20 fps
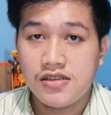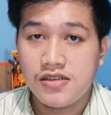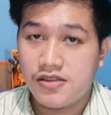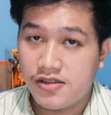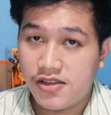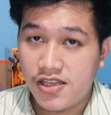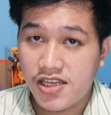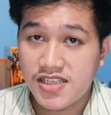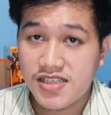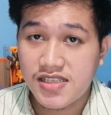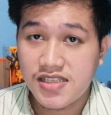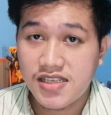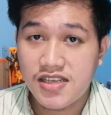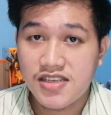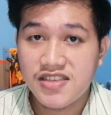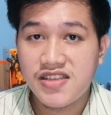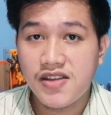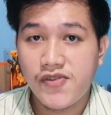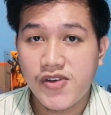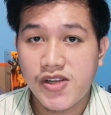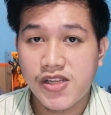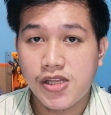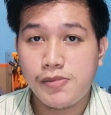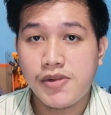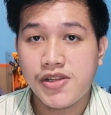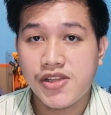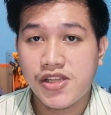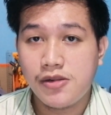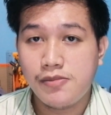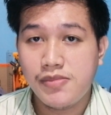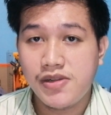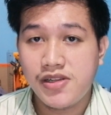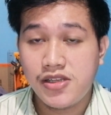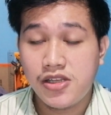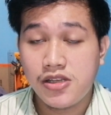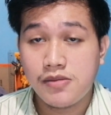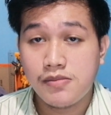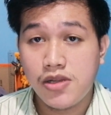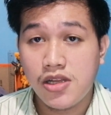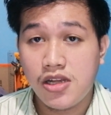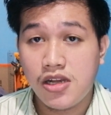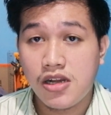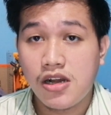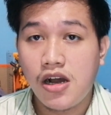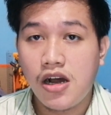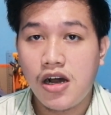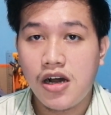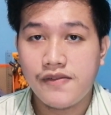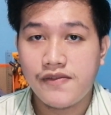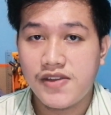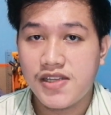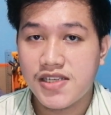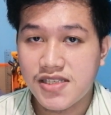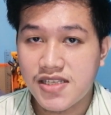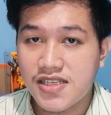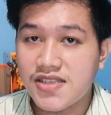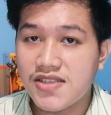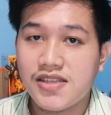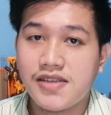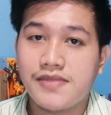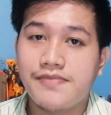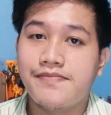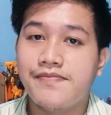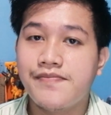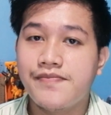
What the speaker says: This is the fundamental building block of the system.